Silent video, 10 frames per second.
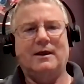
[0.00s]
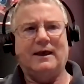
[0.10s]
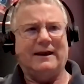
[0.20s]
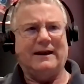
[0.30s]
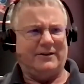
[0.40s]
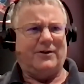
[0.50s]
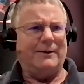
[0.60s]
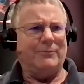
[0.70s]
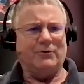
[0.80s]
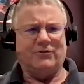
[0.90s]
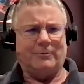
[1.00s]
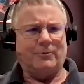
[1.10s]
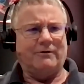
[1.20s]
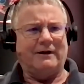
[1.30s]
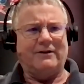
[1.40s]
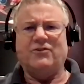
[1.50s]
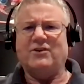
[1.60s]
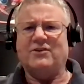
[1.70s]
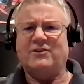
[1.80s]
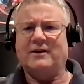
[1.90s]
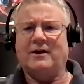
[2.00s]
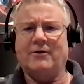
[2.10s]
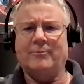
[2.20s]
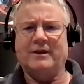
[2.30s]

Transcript: and at the time there was somewhere around sixteen hundred